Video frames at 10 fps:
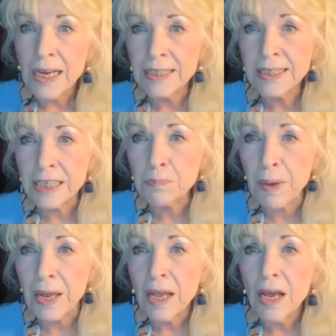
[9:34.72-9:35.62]
It says,
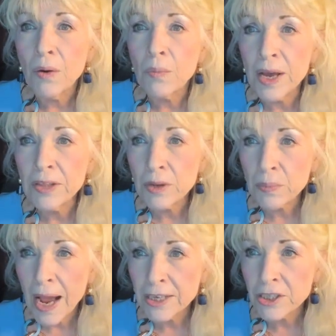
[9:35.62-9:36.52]
But when the
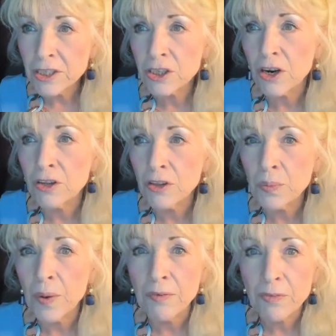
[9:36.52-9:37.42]
righteous
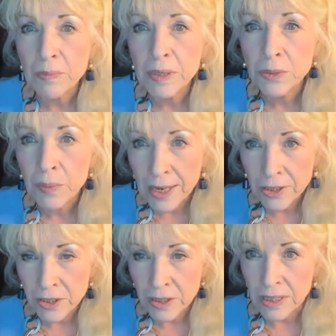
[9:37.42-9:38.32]
turneth away from his
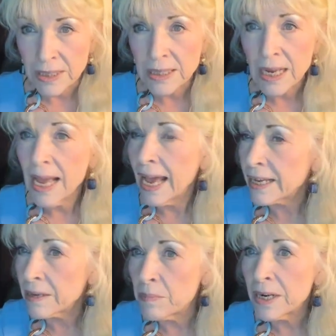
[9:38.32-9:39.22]
righteousness
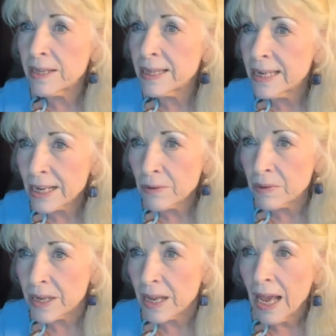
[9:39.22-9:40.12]
and committeth
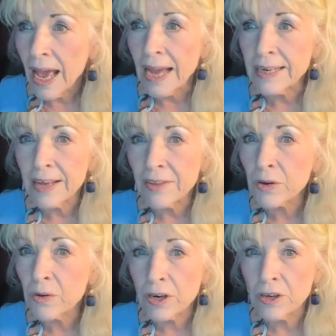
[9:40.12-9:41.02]
iniquity and doth
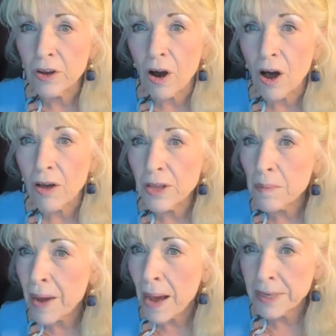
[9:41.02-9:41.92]
according to all the
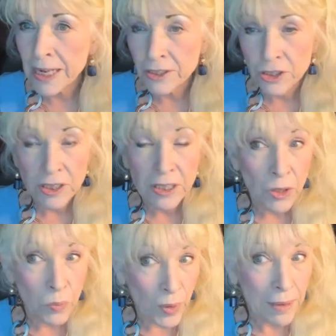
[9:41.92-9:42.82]
abominations that
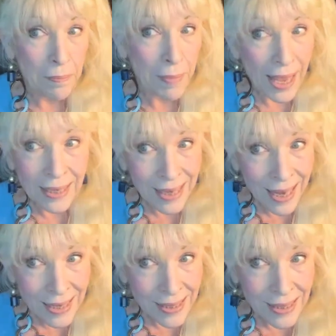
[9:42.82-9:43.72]
the wicked man
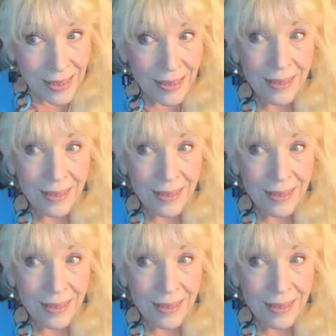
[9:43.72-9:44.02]
does,